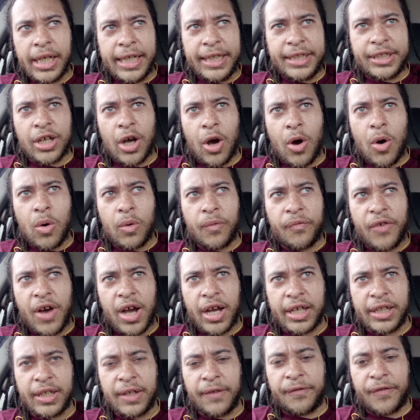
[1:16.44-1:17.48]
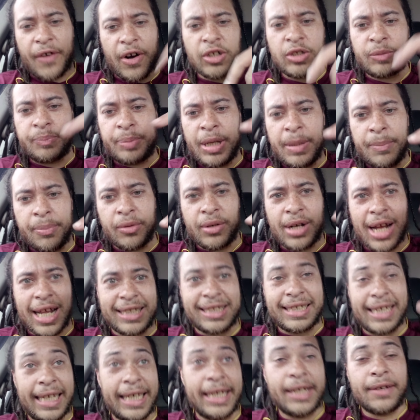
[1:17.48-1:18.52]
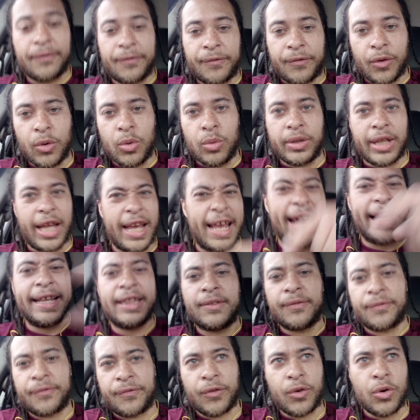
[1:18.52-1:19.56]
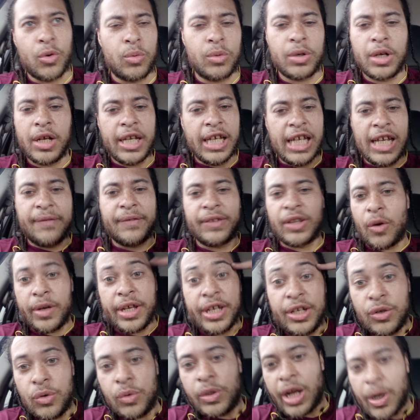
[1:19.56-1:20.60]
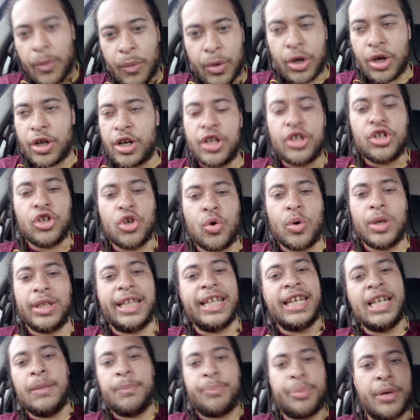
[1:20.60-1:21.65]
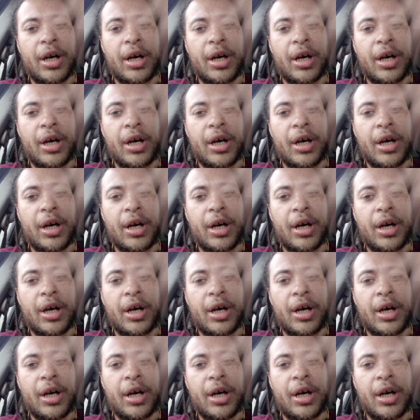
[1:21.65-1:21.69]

he told fucking the first people not to eat a fruit. They ate the fruit, even though he knew they were gonna do it. Then he